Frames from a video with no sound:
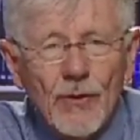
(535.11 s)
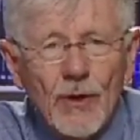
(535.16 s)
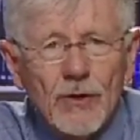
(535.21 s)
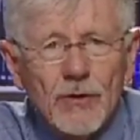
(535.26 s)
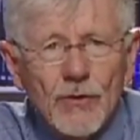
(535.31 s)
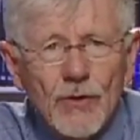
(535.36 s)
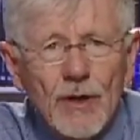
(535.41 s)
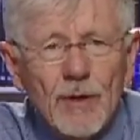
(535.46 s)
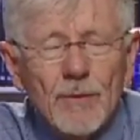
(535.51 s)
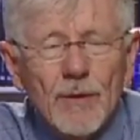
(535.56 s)

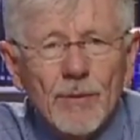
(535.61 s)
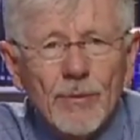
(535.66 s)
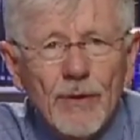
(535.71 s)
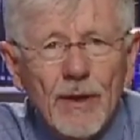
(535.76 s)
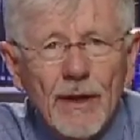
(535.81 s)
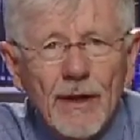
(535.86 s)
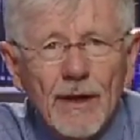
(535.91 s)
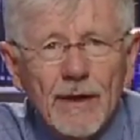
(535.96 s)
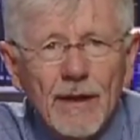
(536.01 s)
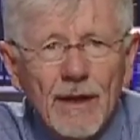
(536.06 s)
treatment
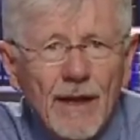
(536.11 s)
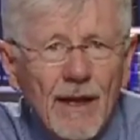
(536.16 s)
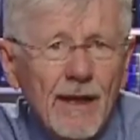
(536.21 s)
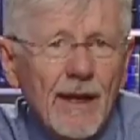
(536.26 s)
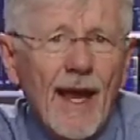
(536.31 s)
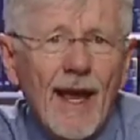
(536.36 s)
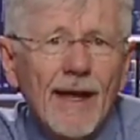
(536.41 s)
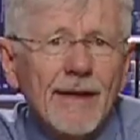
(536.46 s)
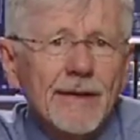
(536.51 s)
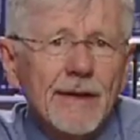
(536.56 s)
plan and
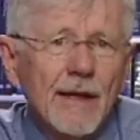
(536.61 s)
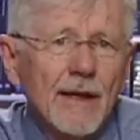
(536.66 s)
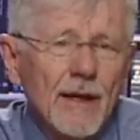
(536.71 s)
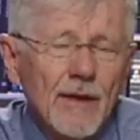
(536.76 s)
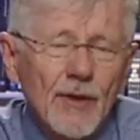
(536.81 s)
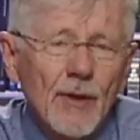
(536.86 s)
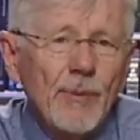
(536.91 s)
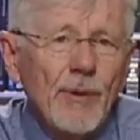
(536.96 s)
ask the